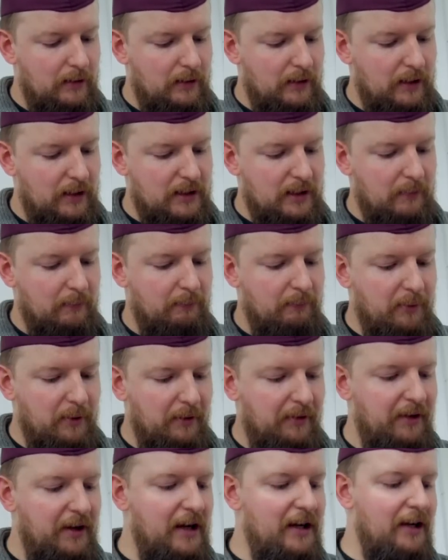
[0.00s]
It's a
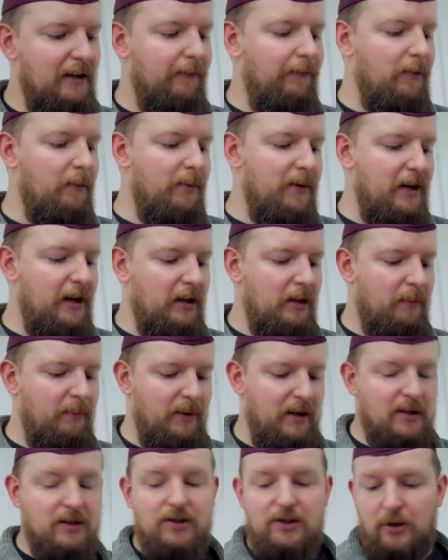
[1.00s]
birthday gift for
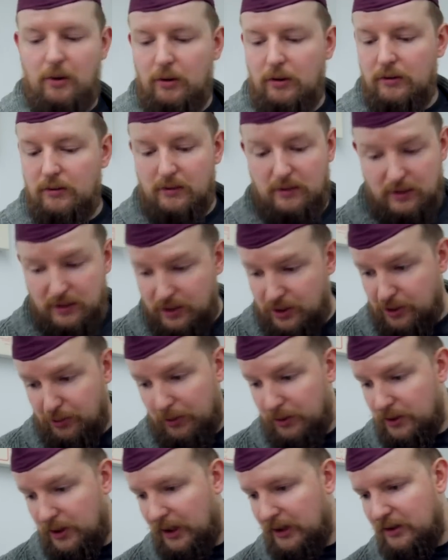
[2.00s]
Penelope.
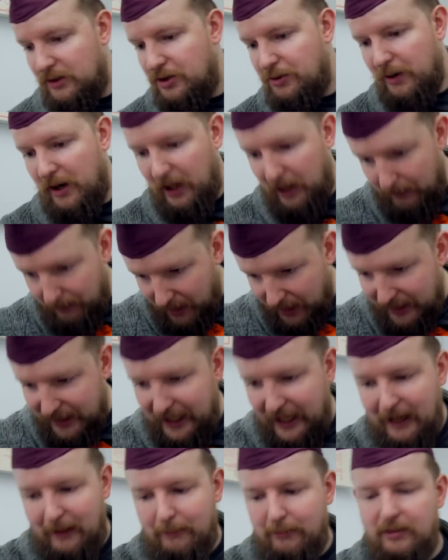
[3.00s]
Straight up, I
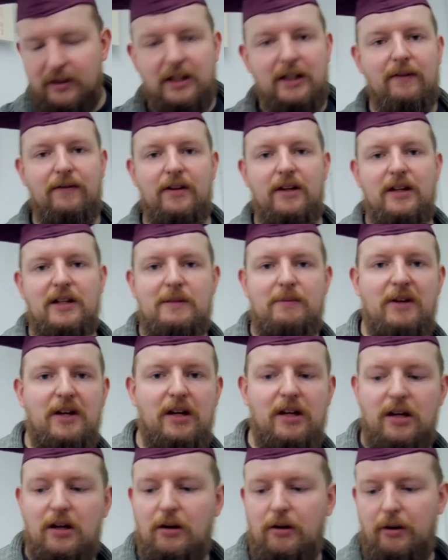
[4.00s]
can't believe that it's
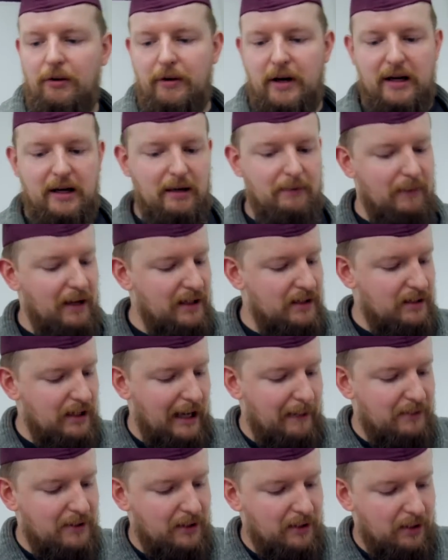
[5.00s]
been a year already. It makes
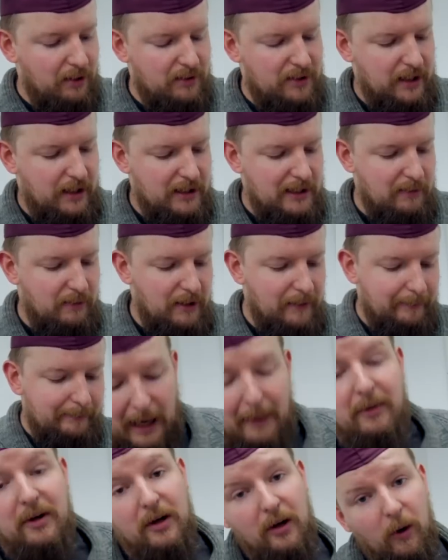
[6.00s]
absolutely no sense to me.
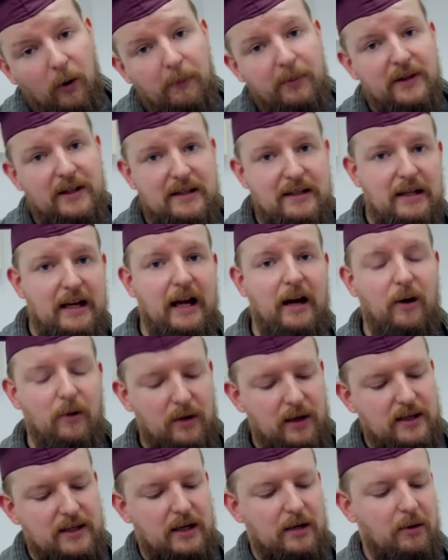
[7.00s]
I'm gonna open this now,
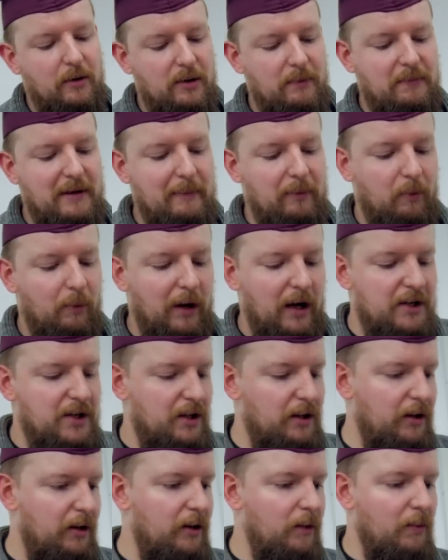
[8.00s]
because I know that people
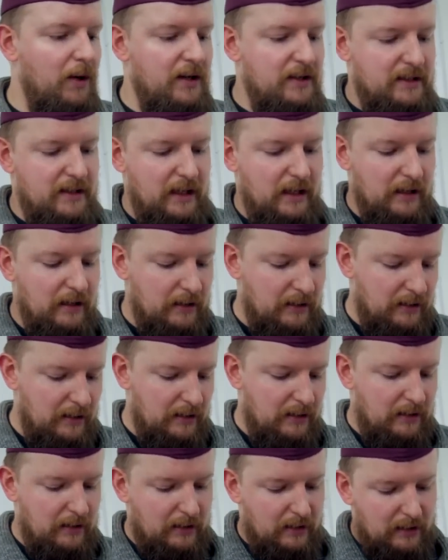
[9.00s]
watching are gonna want to see it.
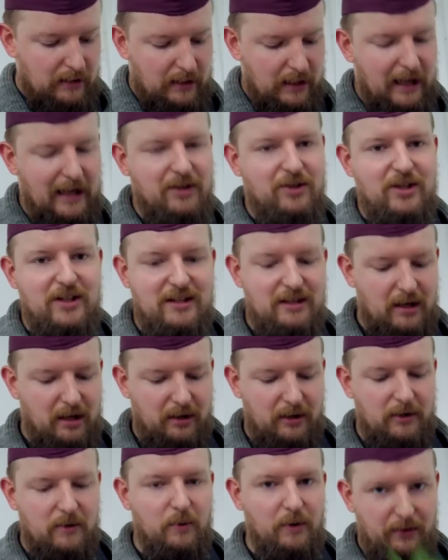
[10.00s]
And she's not
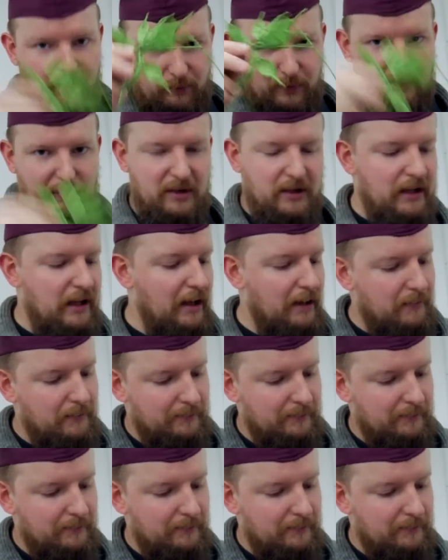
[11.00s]
good with ribbon yet.